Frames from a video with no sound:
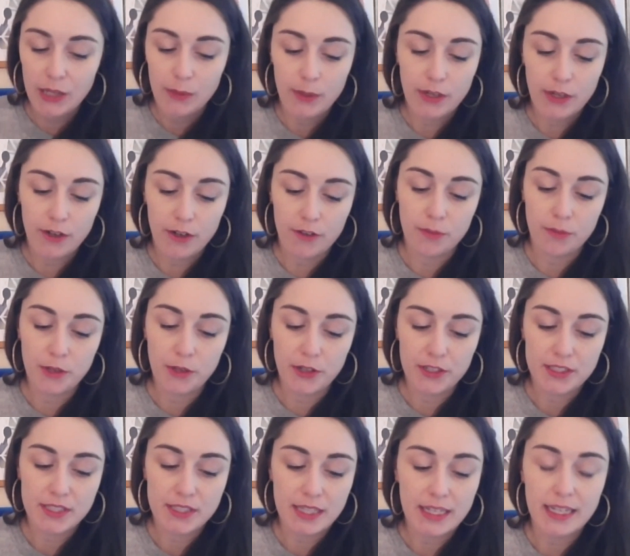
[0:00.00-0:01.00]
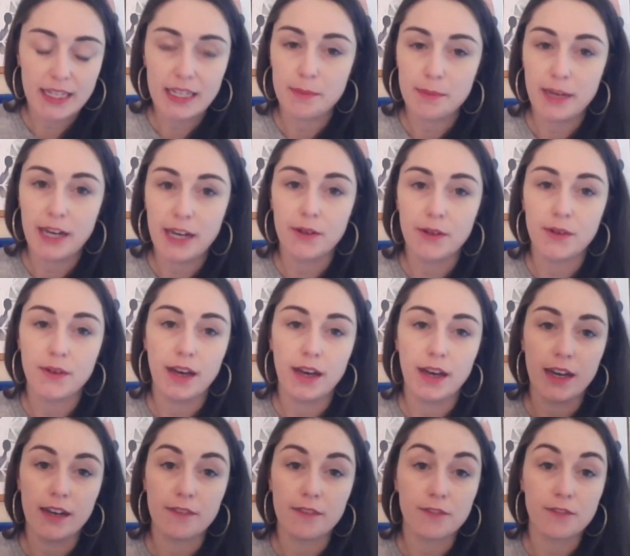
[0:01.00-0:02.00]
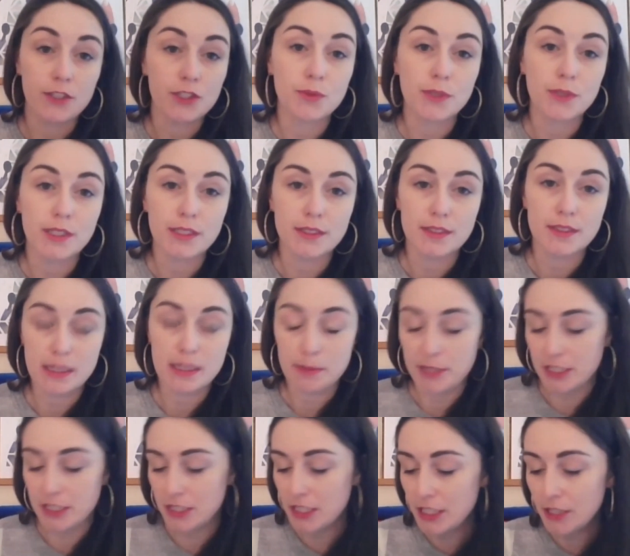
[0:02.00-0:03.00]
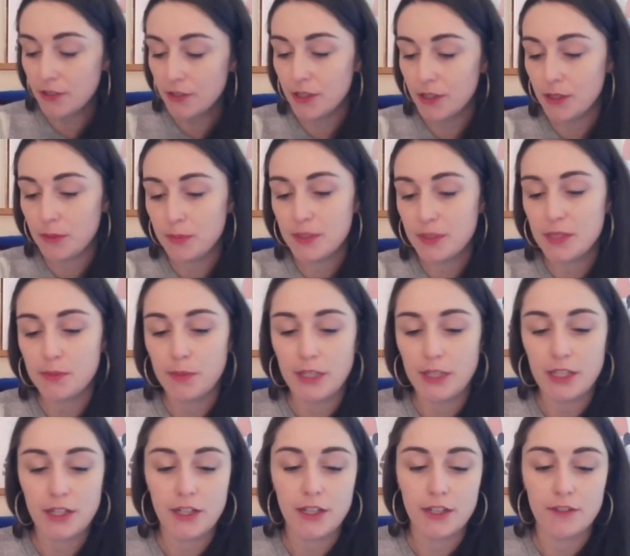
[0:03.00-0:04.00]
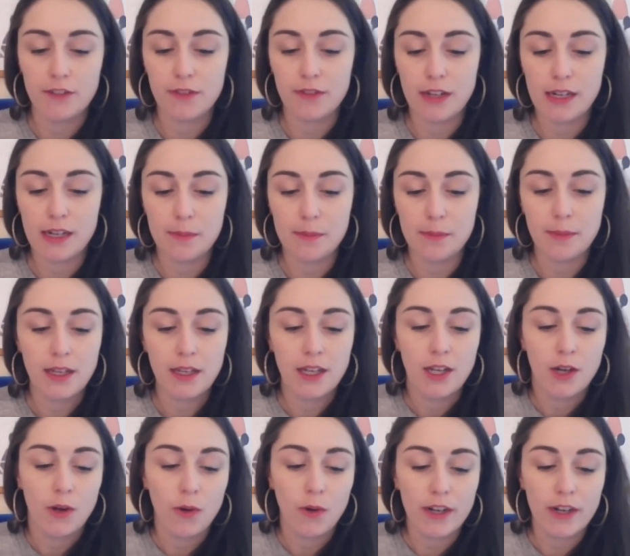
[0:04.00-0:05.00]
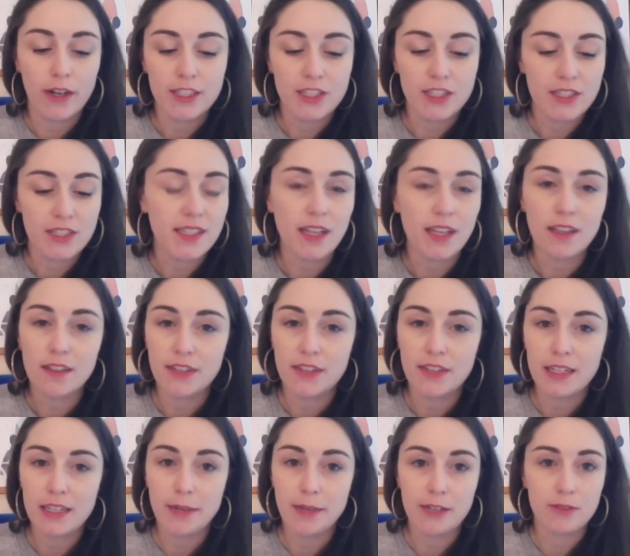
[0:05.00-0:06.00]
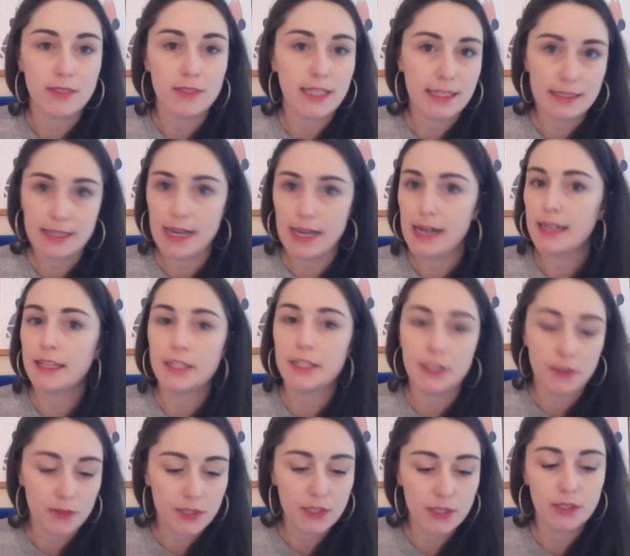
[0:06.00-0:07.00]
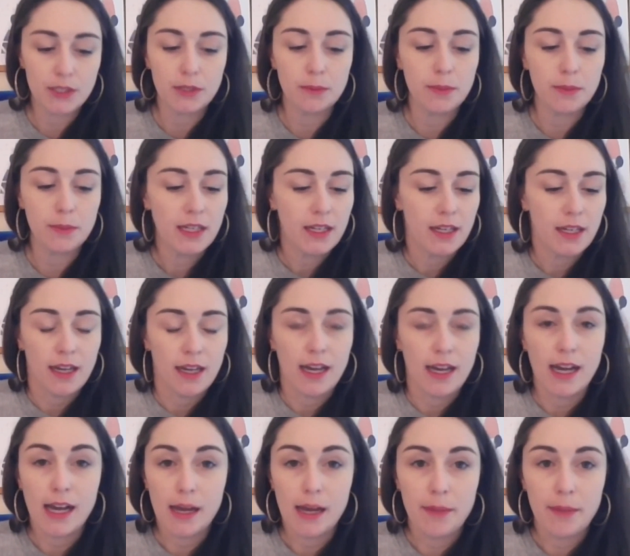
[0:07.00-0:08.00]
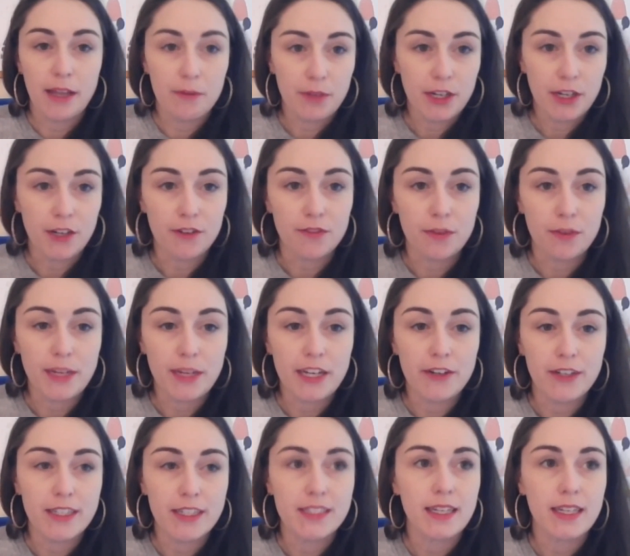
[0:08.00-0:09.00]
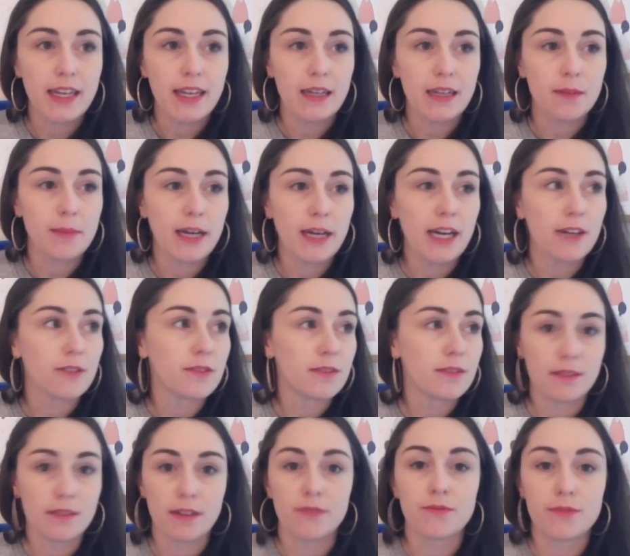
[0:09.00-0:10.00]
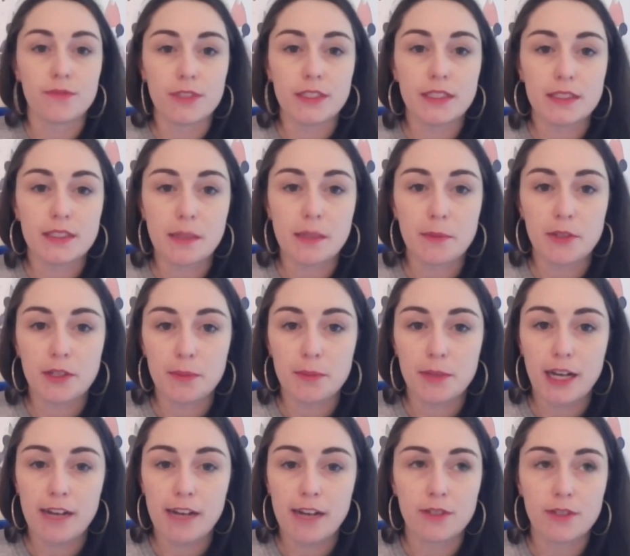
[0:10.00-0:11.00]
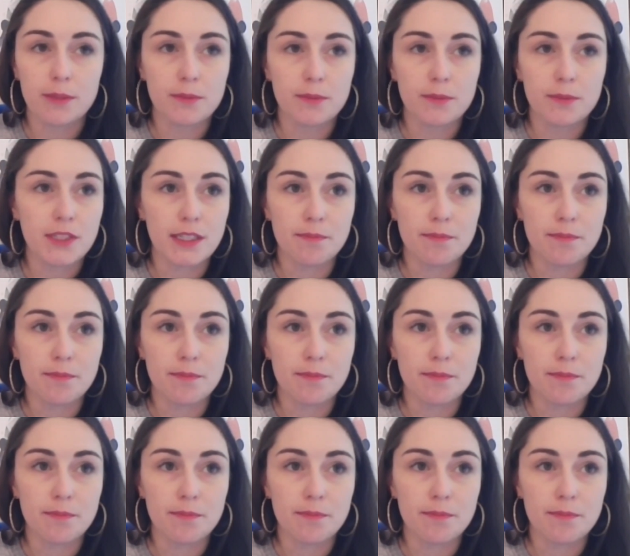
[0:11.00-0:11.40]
We heard from New York City about uh, virtual DBT groups. We heard from Orange and Sullivan about TikTok and YouTube. Um, and we heard from Erie today about really similar platforms.